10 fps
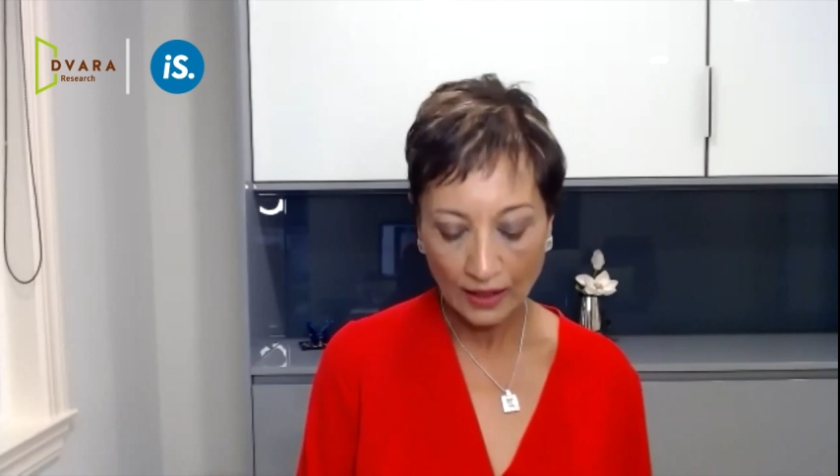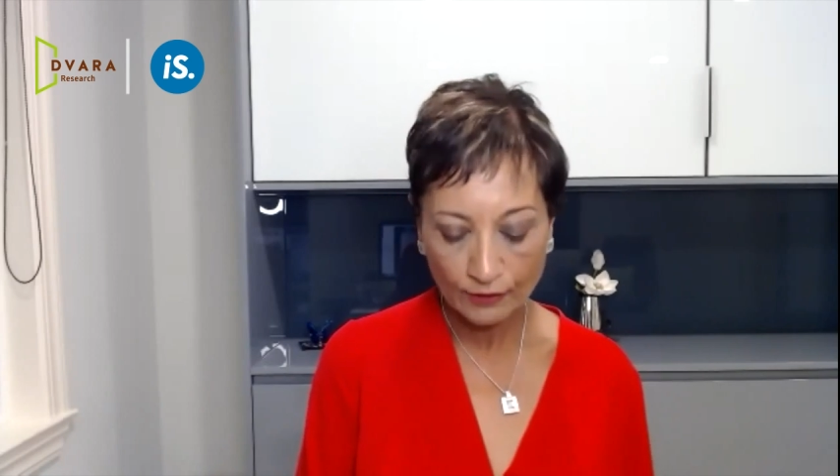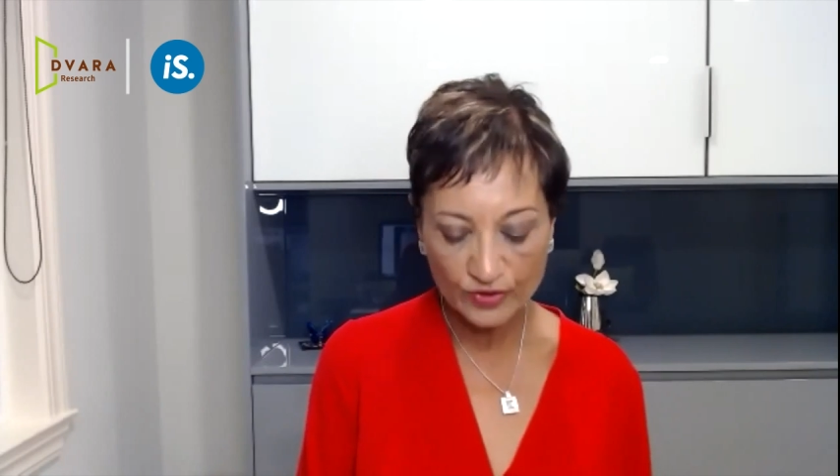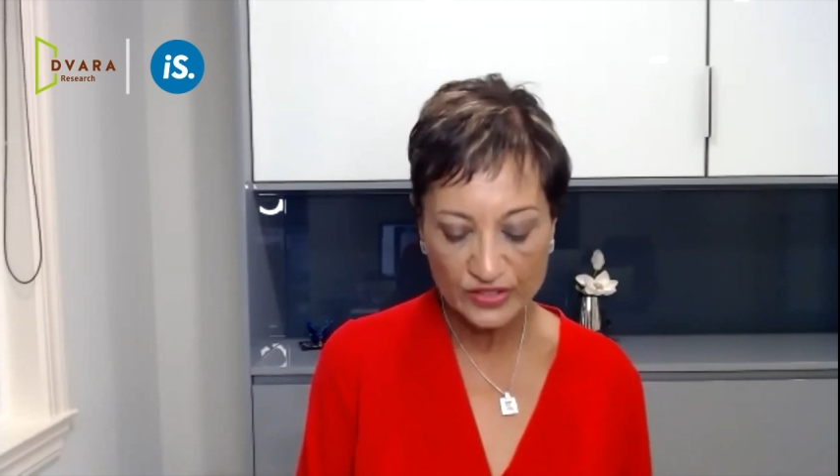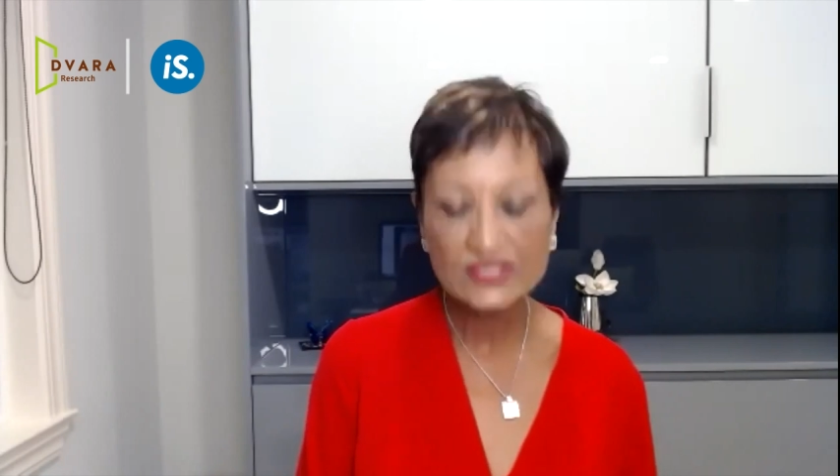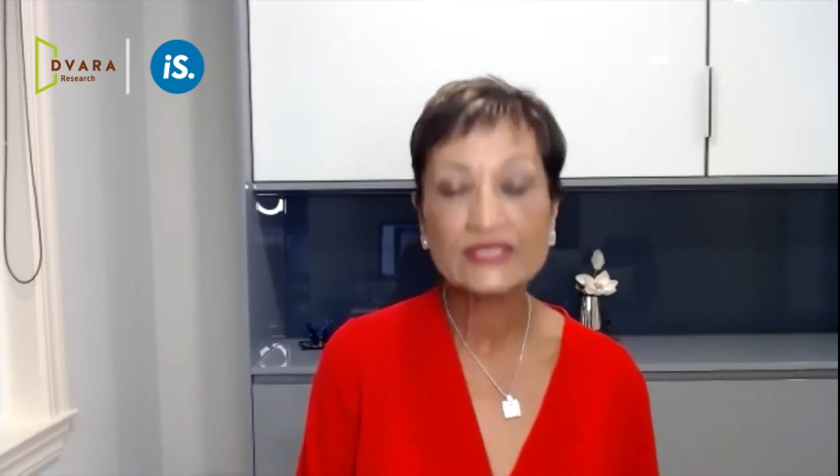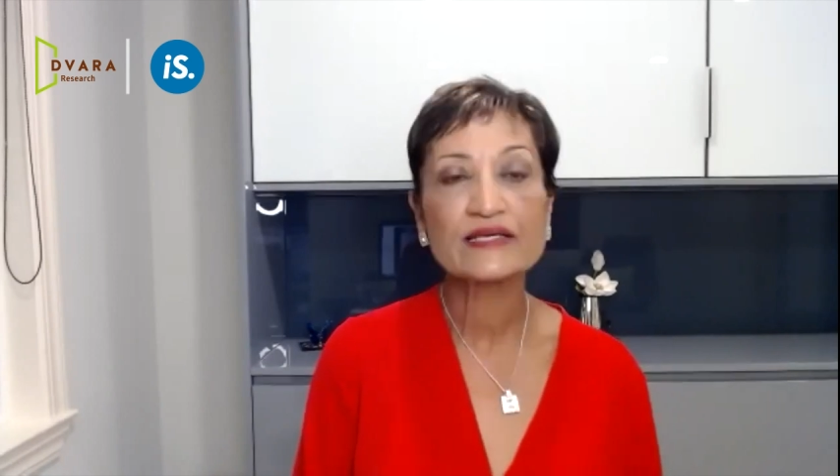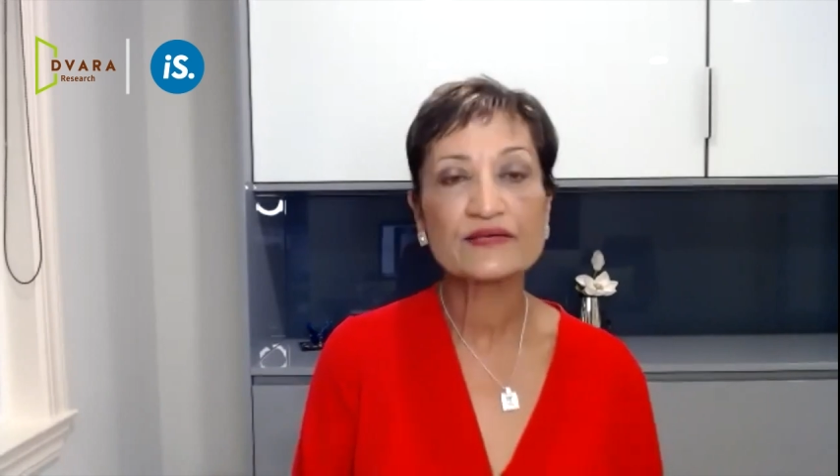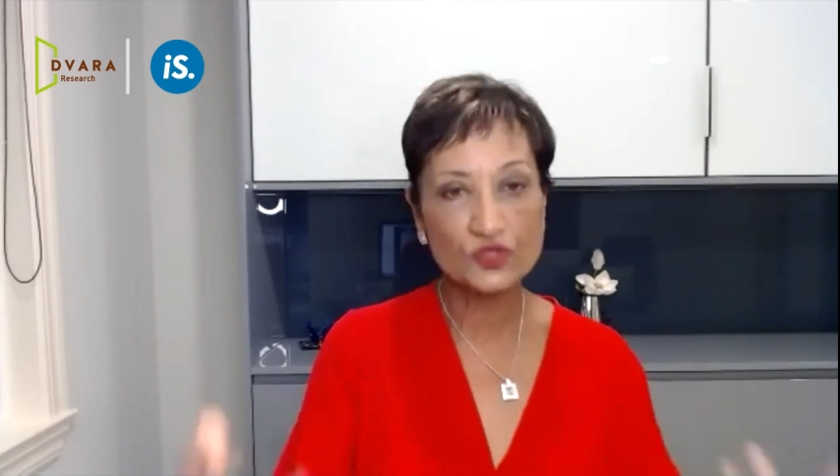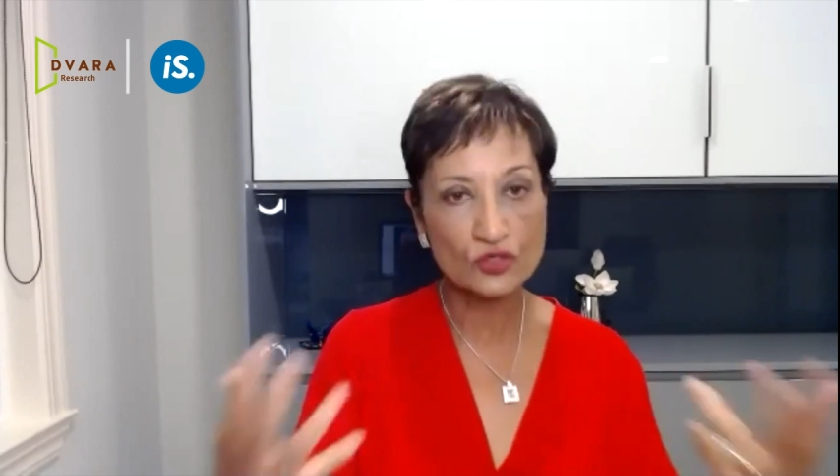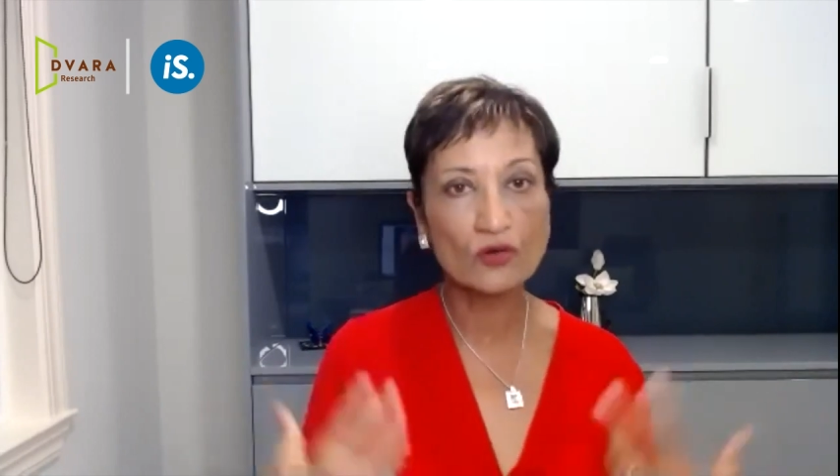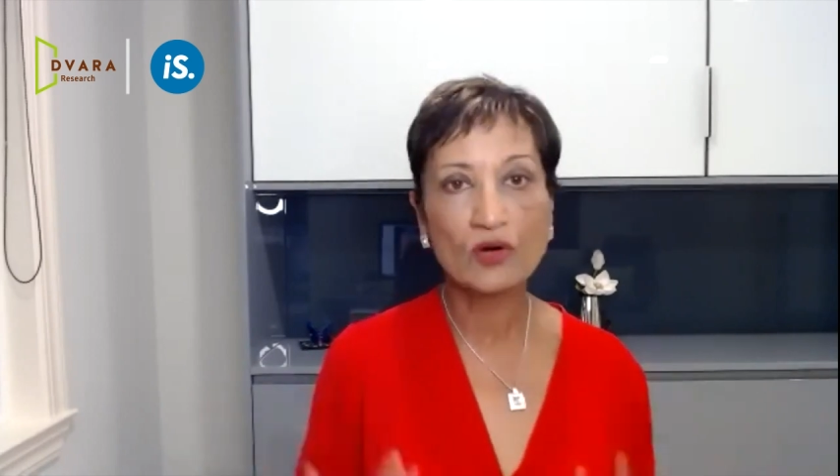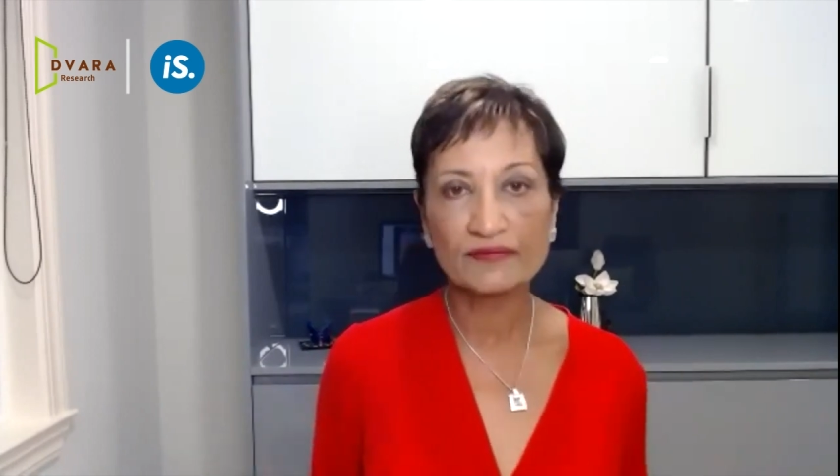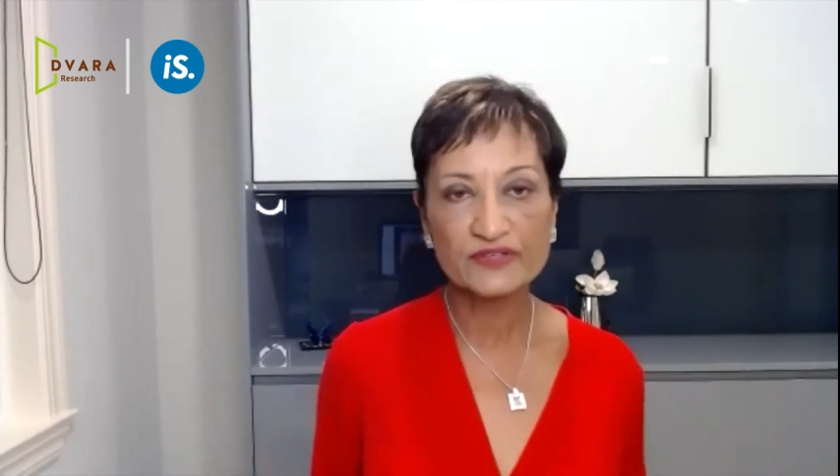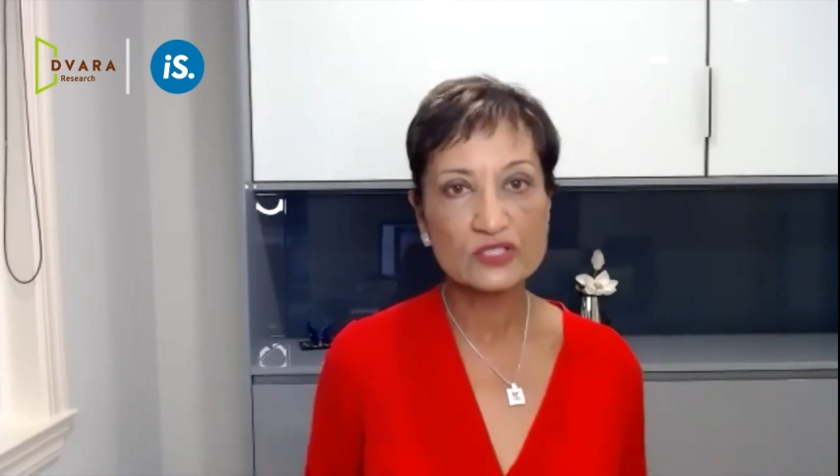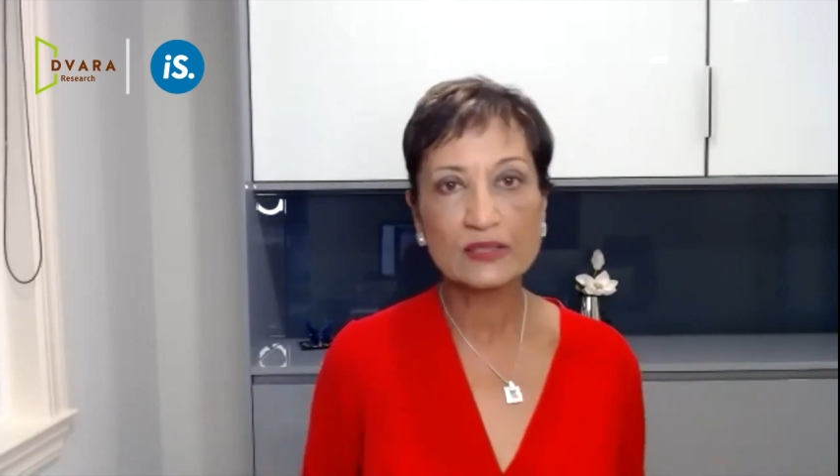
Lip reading: receives, obviously